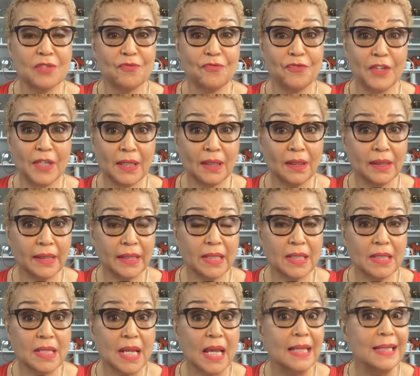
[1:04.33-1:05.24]

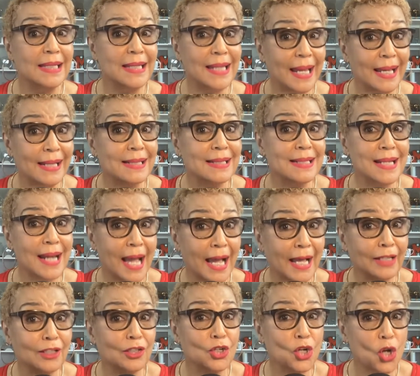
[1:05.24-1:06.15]
feelings, yet
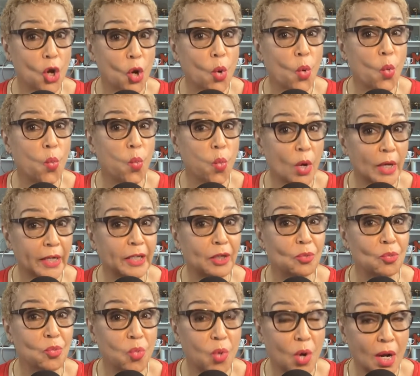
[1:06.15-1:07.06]
not know what it
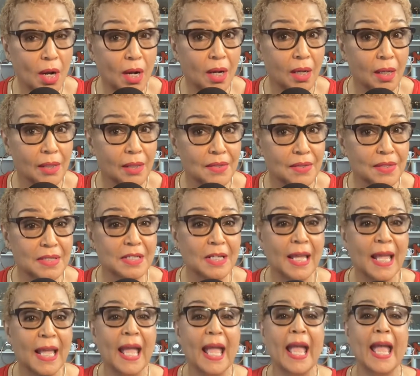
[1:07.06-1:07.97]
was.
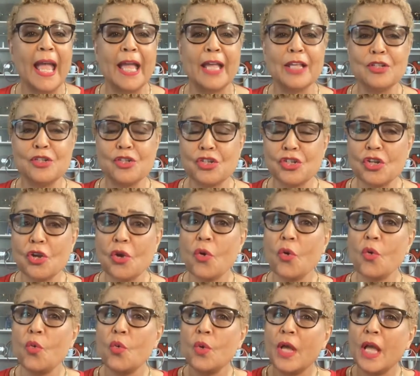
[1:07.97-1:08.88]
And
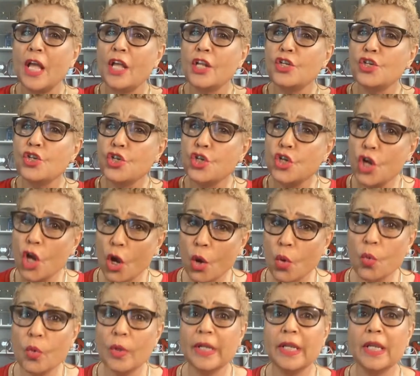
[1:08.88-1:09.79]
so
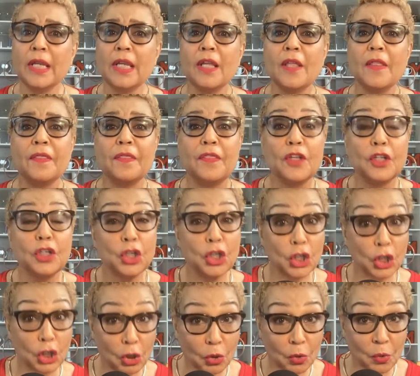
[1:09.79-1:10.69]
knowing the
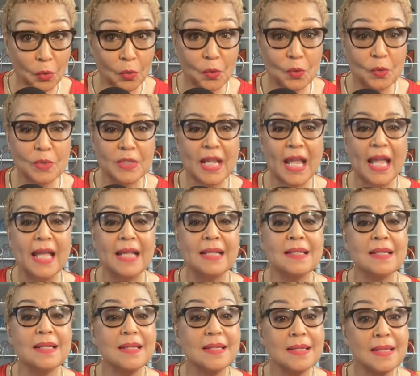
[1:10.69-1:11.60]
cues
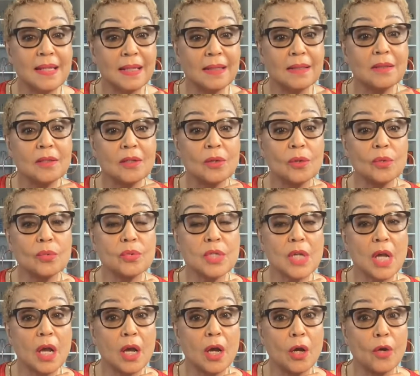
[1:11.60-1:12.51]
and signals
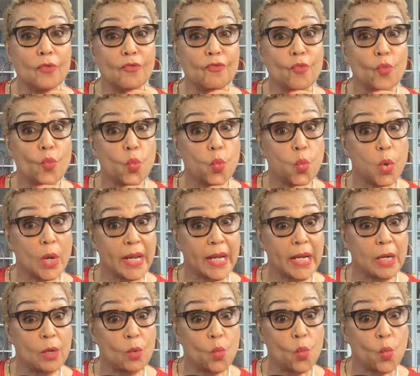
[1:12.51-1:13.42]
of
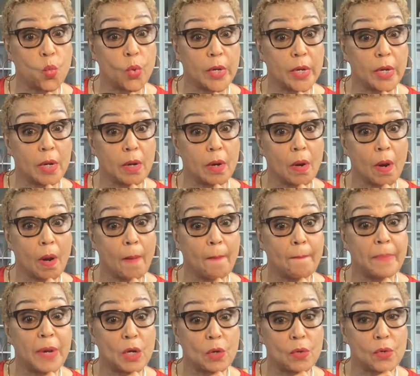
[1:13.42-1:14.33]
when we're
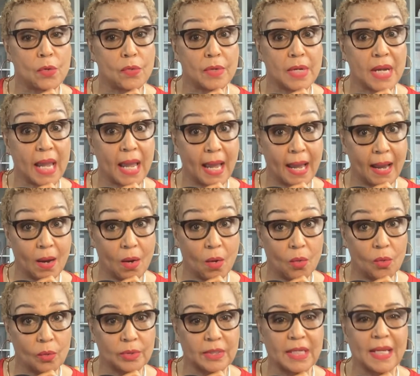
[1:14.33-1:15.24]
burned
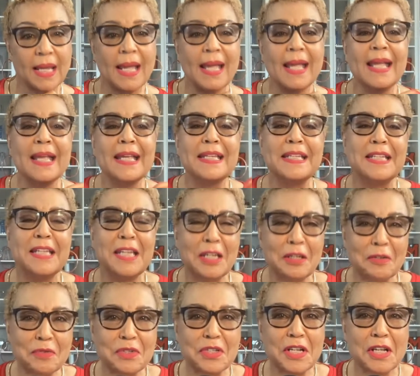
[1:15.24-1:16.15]
out
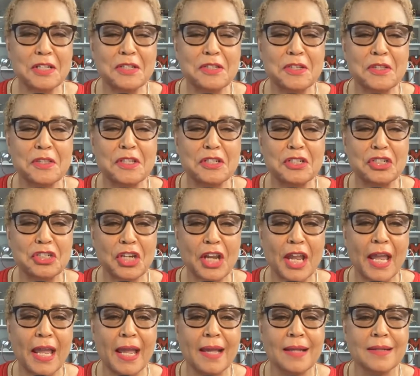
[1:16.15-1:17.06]
gives us the
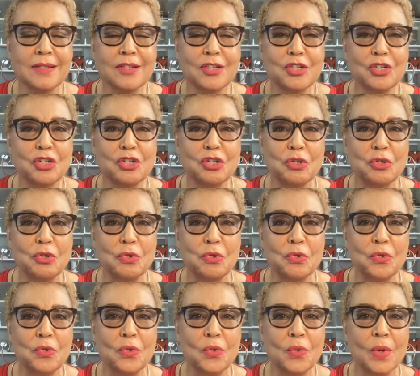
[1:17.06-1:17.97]
chance
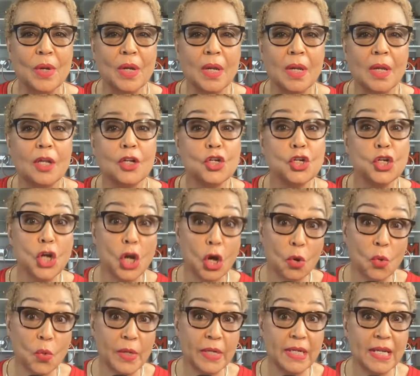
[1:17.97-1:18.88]
to
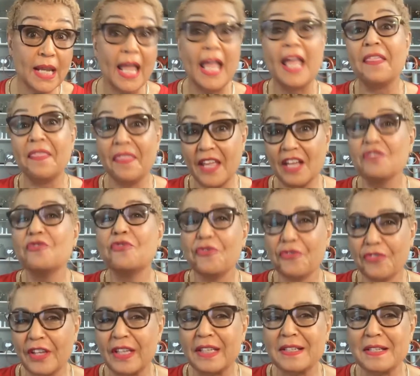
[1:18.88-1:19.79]
know it and then
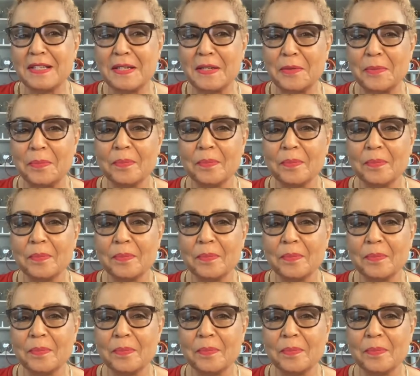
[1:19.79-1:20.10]
fix it.